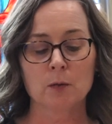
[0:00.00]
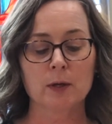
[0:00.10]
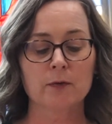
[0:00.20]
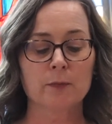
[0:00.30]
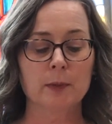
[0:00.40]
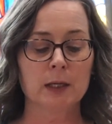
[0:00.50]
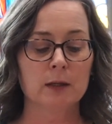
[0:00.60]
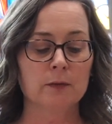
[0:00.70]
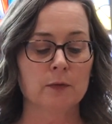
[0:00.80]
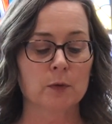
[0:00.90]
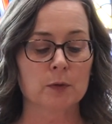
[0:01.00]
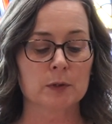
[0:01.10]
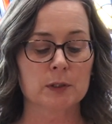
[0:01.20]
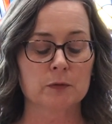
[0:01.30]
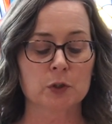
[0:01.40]
We have many
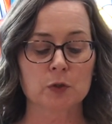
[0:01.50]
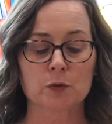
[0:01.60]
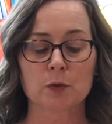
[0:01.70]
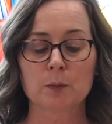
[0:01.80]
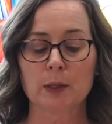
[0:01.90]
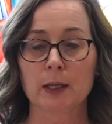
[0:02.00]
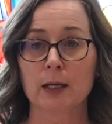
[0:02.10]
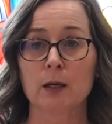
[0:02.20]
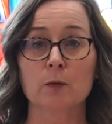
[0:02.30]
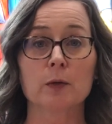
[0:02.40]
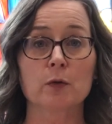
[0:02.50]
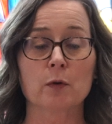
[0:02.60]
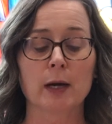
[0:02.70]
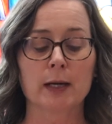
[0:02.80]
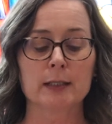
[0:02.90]
photos of children playing with
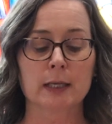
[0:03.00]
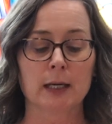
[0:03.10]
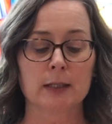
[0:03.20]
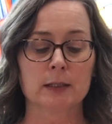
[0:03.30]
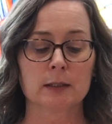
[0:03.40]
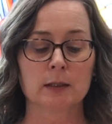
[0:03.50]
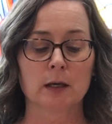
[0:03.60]
Granddad,